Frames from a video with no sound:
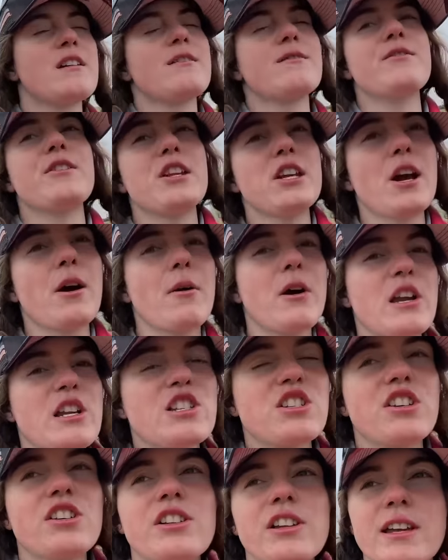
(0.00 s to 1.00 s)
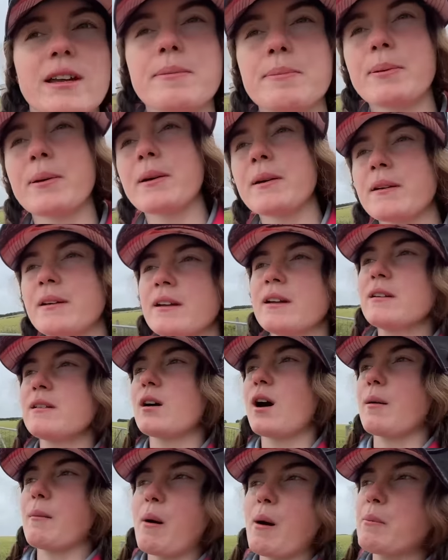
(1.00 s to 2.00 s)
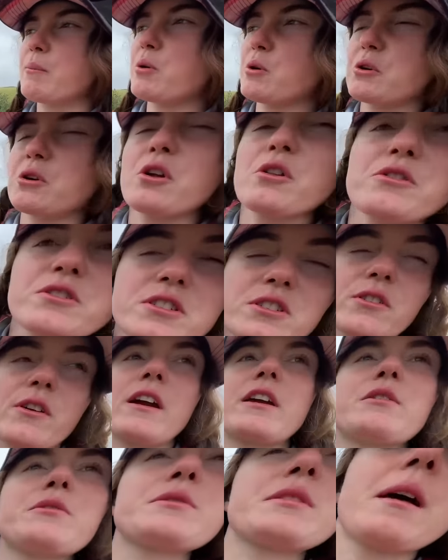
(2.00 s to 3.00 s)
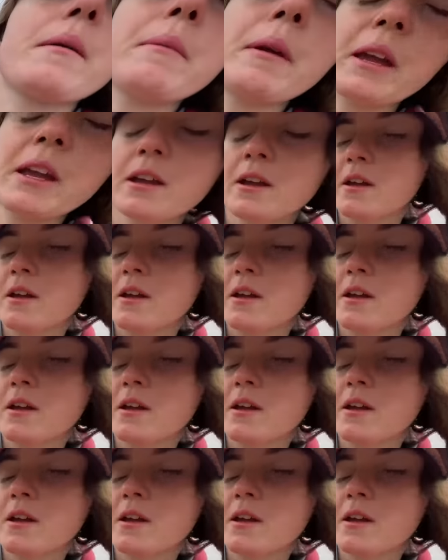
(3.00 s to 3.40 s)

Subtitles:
video each clip, I might put it on the screen or something.